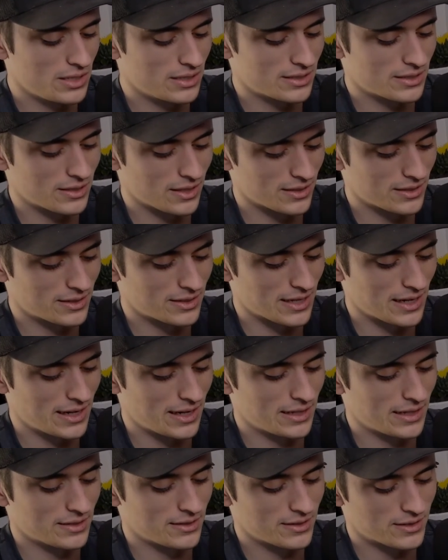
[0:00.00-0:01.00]
sunset
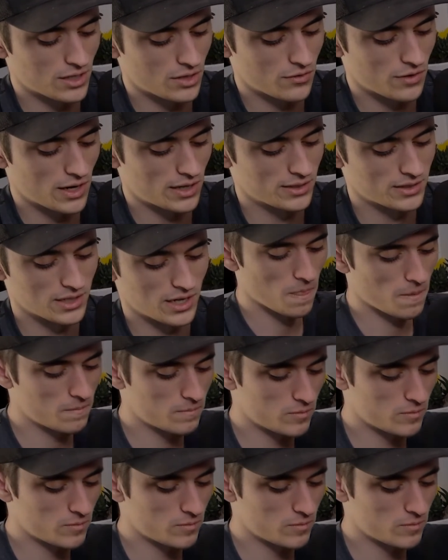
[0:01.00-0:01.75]
and sunrise time.